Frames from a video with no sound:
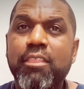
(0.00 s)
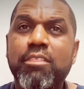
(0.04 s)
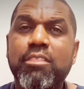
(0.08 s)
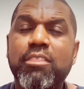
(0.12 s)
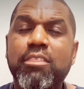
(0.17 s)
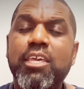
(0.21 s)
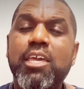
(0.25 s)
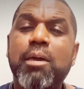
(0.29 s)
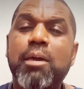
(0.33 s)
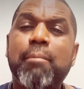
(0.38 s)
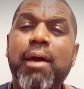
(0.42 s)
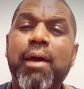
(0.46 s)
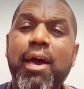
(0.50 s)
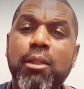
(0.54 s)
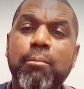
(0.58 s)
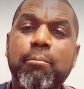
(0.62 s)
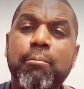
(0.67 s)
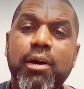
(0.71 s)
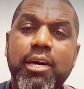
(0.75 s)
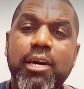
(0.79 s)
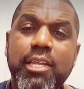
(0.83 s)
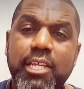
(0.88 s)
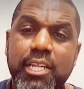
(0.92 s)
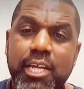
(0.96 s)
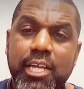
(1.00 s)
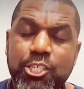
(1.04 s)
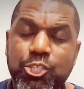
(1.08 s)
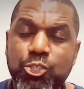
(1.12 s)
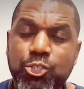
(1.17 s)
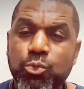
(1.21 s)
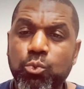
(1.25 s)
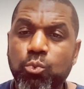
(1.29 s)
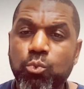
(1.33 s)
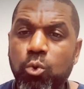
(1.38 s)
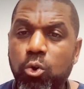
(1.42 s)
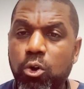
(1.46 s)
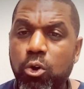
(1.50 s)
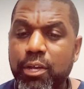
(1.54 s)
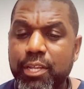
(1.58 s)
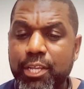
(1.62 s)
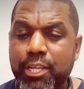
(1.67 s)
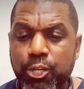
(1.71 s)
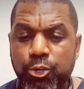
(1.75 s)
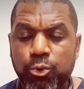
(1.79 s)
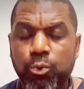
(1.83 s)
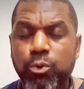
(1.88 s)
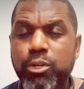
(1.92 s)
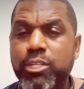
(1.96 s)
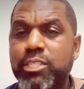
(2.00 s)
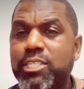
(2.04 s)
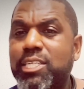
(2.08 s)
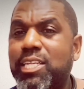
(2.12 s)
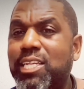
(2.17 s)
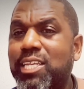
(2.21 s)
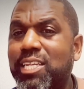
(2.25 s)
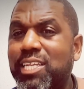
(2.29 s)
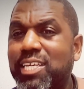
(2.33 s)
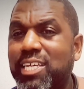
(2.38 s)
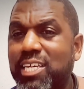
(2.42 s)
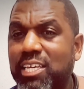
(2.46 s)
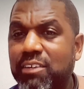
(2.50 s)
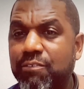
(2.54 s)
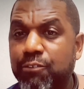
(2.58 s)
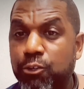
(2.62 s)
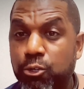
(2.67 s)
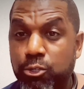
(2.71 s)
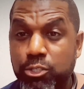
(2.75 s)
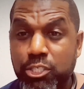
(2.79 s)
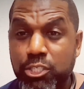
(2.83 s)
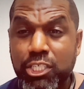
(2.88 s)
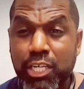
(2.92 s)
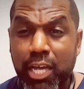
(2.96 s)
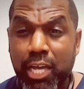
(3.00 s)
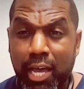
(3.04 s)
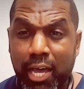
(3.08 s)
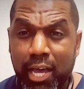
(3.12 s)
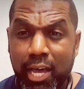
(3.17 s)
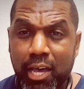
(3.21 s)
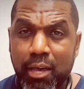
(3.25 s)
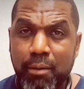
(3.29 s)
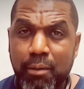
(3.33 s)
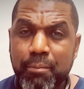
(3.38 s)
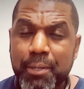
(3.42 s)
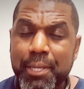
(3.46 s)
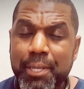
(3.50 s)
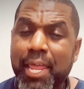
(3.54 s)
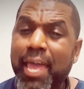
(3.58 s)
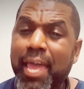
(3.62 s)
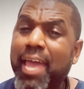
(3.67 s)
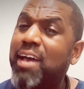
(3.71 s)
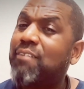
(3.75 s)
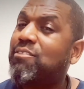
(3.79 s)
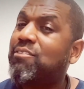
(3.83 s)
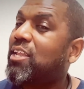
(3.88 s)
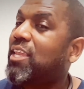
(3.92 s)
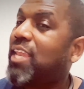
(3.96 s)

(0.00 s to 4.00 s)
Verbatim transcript: the amount of money that you want in order to leave your job and have the